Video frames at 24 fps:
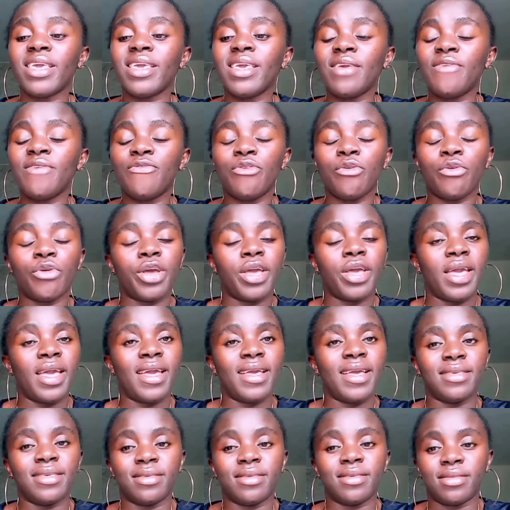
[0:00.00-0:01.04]
if your
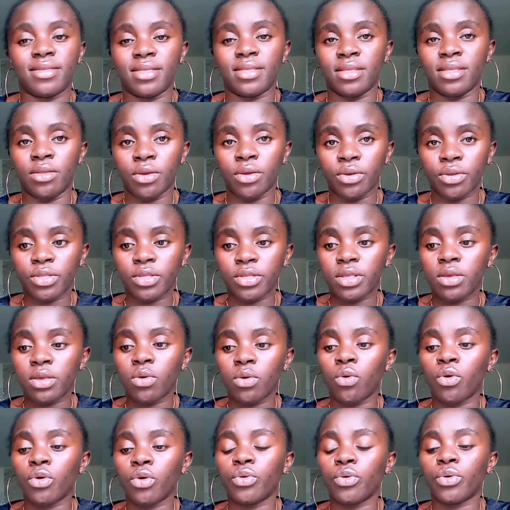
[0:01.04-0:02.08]
hair is dirty
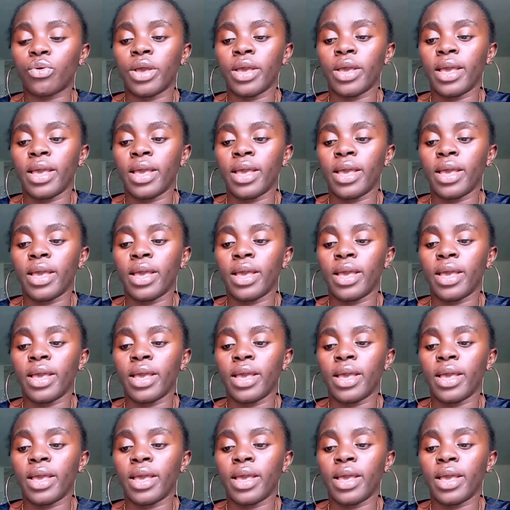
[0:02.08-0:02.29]
or your